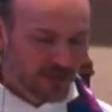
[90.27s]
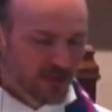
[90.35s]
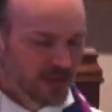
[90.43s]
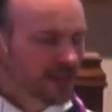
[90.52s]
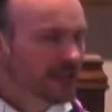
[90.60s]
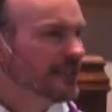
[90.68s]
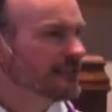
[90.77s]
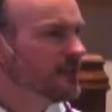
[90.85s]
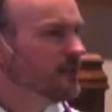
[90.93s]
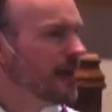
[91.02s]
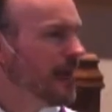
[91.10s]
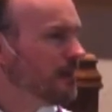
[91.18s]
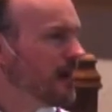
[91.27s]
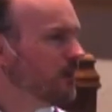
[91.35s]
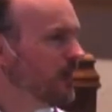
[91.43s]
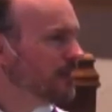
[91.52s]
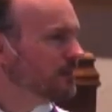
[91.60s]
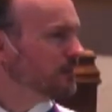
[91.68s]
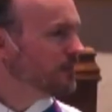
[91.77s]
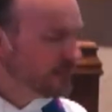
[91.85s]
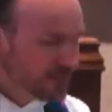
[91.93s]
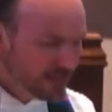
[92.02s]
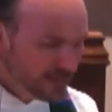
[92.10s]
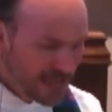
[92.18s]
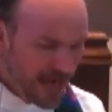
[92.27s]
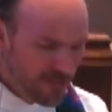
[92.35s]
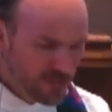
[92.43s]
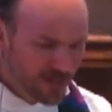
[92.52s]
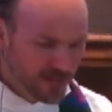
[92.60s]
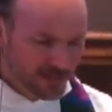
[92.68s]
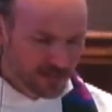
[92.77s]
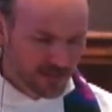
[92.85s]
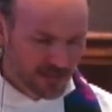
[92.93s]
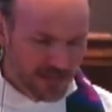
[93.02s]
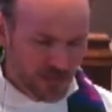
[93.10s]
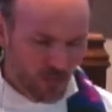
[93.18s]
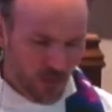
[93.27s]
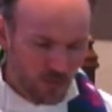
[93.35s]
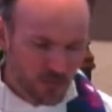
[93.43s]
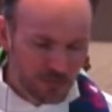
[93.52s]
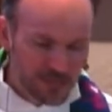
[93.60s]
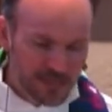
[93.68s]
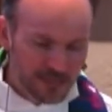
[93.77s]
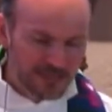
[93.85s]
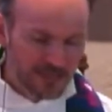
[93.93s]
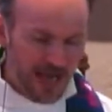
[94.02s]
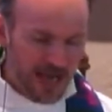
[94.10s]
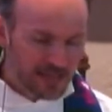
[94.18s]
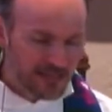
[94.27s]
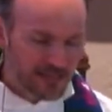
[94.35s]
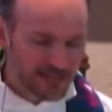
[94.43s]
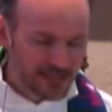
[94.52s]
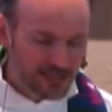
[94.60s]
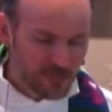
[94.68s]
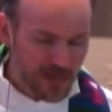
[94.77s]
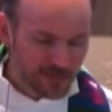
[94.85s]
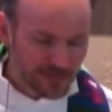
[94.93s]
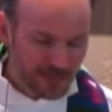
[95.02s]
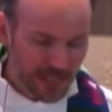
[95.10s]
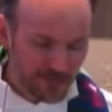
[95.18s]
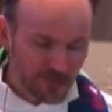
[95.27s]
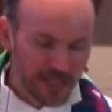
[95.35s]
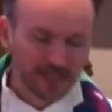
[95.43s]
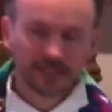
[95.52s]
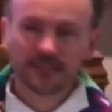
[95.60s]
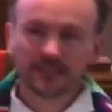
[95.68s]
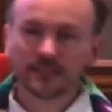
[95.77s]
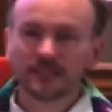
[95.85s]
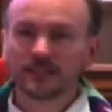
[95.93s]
They asked him, "Rabbi, when will this happen? What will be the sign that this is about to take place?"